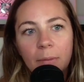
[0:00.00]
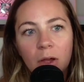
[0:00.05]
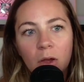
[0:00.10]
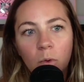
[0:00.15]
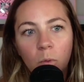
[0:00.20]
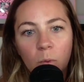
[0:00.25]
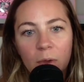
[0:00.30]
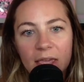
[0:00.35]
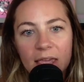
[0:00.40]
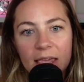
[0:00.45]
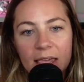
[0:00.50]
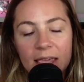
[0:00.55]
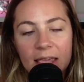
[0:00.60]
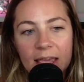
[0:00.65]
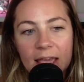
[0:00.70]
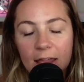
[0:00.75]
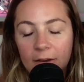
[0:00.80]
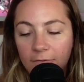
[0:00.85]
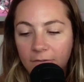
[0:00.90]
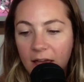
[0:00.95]
We
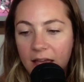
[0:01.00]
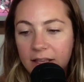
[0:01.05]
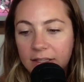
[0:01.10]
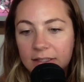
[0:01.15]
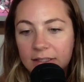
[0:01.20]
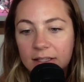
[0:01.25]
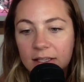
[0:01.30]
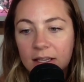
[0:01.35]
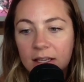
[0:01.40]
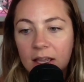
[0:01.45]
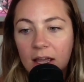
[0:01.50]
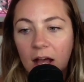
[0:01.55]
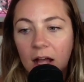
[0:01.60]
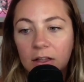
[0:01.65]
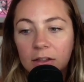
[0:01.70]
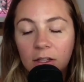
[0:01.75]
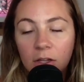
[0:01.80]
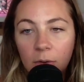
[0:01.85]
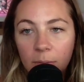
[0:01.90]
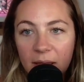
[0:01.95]
invest
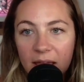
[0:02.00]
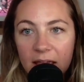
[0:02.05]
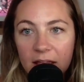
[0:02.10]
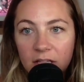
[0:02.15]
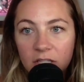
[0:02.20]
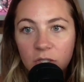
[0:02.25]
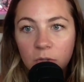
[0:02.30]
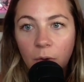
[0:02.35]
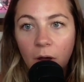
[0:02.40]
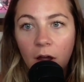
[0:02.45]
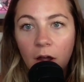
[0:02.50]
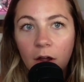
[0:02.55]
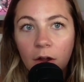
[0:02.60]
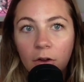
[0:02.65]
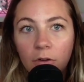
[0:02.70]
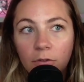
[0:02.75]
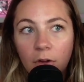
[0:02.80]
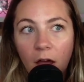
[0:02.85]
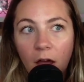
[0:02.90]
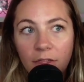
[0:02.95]
a little bit into
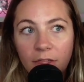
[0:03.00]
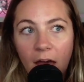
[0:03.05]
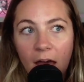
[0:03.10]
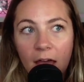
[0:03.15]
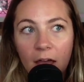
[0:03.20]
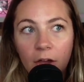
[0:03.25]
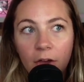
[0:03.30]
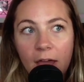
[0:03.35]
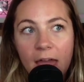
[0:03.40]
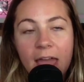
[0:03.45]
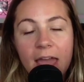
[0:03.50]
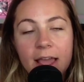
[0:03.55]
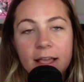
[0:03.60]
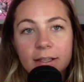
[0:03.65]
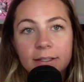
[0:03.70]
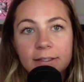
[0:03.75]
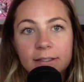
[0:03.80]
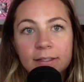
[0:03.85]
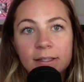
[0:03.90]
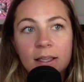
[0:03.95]
our Roth
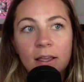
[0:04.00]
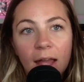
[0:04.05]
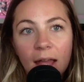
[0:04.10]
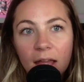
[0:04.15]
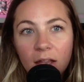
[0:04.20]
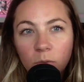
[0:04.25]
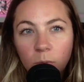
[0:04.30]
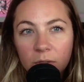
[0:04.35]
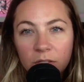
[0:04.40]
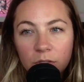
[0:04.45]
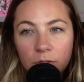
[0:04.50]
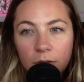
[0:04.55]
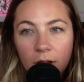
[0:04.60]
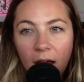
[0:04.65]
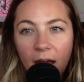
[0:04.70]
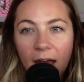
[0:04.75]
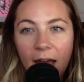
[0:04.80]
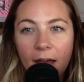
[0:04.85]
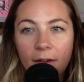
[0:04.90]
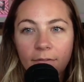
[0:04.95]
IRAs, and we do
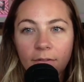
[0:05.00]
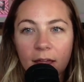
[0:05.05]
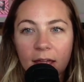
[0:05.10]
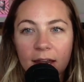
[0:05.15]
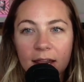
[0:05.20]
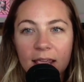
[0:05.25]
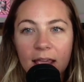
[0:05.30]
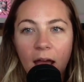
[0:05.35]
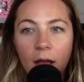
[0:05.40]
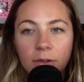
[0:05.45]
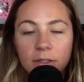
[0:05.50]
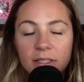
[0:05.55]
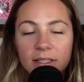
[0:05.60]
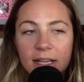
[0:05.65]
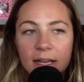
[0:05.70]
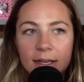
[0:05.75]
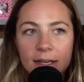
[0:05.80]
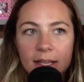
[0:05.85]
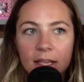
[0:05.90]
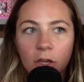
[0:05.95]
not have any
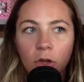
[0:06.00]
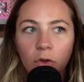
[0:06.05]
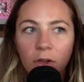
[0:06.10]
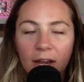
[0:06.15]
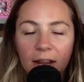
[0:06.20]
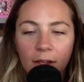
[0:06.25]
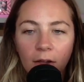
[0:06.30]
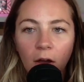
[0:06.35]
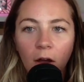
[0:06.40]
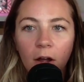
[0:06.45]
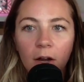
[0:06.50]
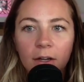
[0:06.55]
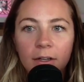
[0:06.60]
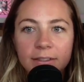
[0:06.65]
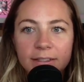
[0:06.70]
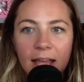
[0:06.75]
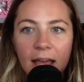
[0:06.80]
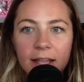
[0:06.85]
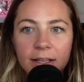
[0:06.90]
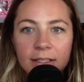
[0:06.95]
outstanding credit card
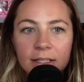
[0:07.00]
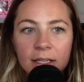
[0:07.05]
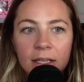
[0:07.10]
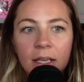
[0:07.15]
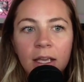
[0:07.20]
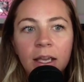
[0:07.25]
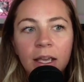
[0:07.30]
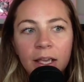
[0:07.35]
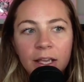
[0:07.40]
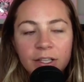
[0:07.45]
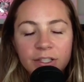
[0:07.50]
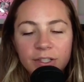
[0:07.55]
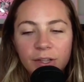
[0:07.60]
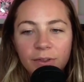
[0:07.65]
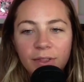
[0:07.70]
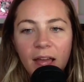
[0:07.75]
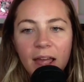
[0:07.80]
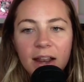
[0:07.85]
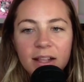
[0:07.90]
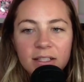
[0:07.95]
debt. So
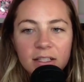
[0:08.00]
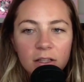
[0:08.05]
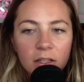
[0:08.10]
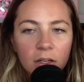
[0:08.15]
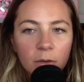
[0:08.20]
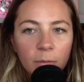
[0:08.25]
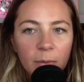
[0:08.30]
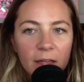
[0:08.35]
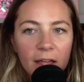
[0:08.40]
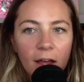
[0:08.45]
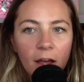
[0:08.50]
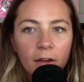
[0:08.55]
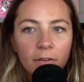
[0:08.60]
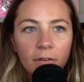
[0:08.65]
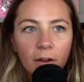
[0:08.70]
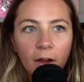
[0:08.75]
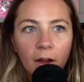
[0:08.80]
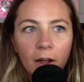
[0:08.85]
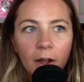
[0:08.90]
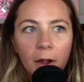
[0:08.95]
that is a little bit of
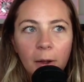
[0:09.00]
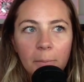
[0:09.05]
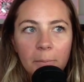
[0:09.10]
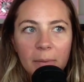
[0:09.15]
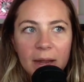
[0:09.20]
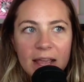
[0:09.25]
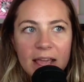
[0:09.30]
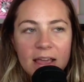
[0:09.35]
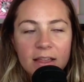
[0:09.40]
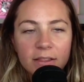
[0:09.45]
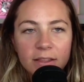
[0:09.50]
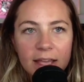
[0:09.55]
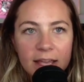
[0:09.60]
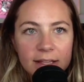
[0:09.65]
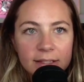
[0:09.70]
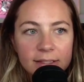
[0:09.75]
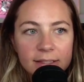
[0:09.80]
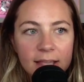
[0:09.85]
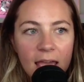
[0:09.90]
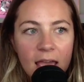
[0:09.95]
our money
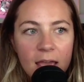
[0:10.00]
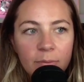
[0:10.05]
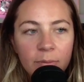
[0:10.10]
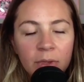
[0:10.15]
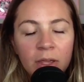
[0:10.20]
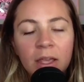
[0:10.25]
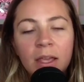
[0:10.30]
landscape.